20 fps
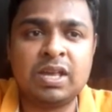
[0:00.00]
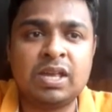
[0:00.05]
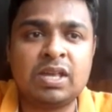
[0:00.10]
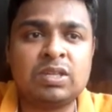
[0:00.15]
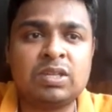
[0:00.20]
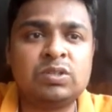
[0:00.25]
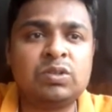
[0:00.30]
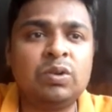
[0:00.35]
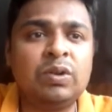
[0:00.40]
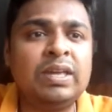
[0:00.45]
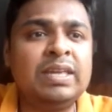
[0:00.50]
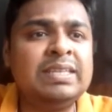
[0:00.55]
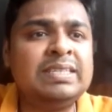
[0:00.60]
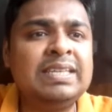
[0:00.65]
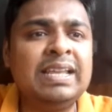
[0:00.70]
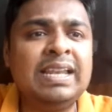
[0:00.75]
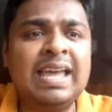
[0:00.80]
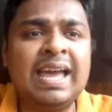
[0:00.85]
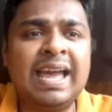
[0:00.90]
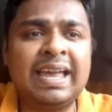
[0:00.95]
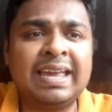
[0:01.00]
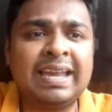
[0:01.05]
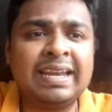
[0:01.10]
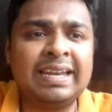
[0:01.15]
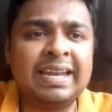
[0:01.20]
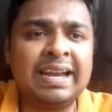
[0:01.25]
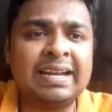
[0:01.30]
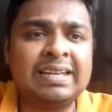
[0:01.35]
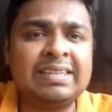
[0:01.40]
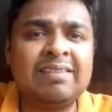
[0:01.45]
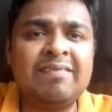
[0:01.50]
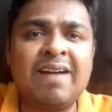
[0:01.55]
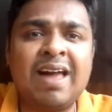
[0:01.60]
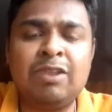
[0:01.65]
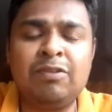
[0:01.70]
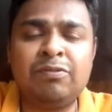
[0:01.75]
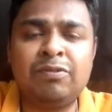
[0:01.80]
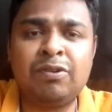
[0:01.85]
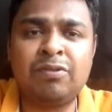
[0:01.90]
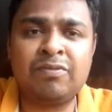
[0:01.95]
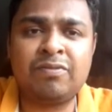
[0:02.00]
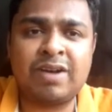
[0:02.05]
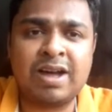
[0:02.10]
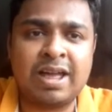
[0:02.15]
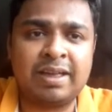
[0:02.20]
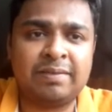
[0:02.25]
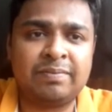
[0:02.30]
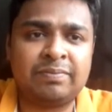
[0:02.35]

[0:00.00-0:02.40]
So easily I can get the value for y.